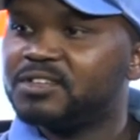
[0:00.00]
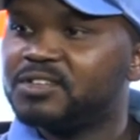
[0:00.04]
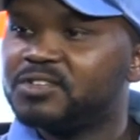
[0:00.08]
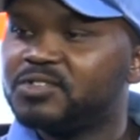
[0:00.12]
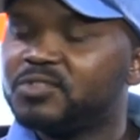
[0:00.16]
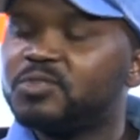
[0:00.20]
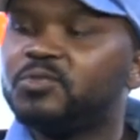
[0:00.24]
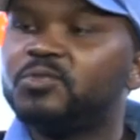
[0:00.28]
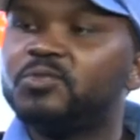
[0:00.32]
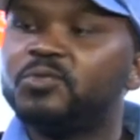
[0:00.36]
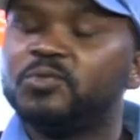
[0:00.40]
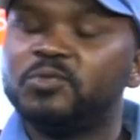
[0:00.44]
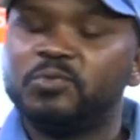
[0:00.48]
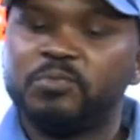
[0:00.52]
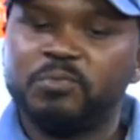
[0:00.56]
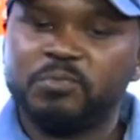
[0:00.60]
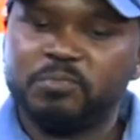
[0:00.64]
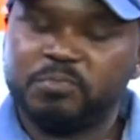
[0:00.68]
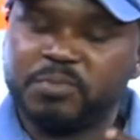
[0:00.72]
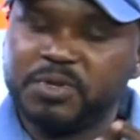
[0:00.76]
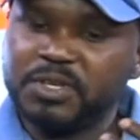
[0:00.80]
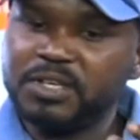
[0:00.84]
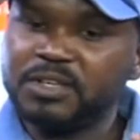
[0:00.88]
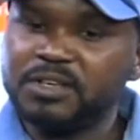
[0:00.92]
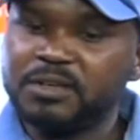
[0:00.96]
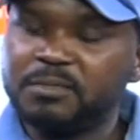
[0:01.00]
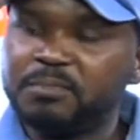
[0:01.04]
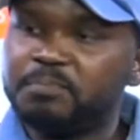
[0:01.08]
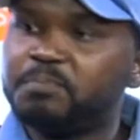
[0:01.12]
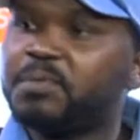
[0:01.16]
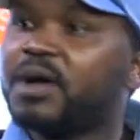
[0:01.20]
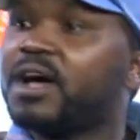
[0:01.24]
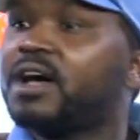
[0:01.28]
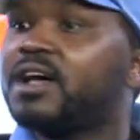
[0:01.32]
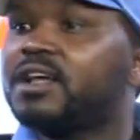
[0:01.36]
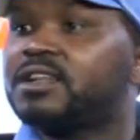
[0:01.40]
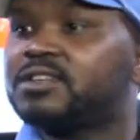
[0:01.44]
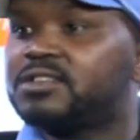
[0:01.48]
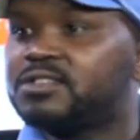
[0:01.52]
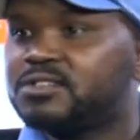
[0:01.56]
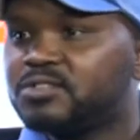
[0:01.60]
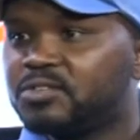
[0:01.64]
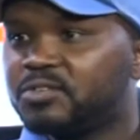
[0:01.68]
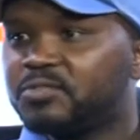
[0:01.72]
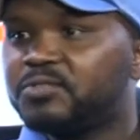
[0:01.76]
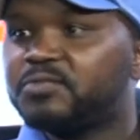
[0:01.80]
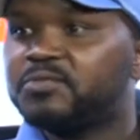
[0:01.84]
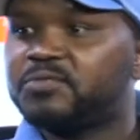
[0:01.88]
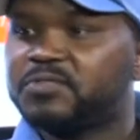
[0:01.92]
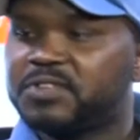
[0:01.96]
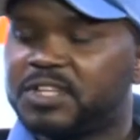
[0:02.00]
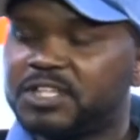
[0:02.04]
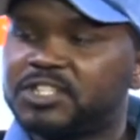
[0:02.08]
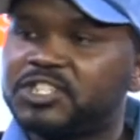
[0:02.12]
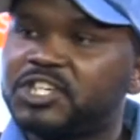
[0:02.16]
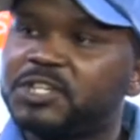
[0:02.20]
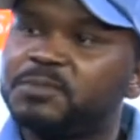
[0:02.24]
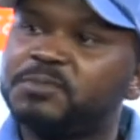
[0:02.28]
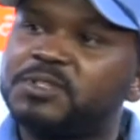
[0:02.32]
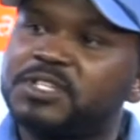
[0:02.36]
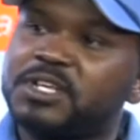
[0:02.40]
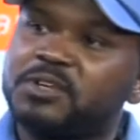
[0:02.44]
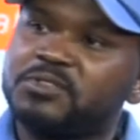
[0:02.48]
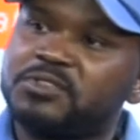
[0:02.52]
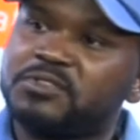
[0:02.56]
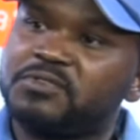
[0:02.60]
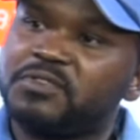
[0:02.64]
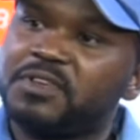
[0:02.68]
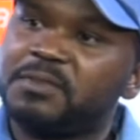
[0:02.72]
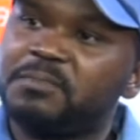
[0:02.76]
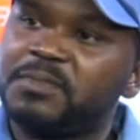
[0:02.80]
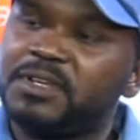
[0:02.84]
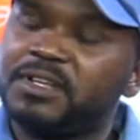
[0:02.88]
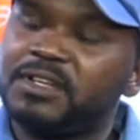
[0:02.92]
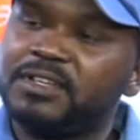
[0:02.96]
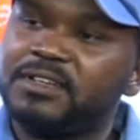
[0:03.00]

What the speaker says: to be part of the James House family.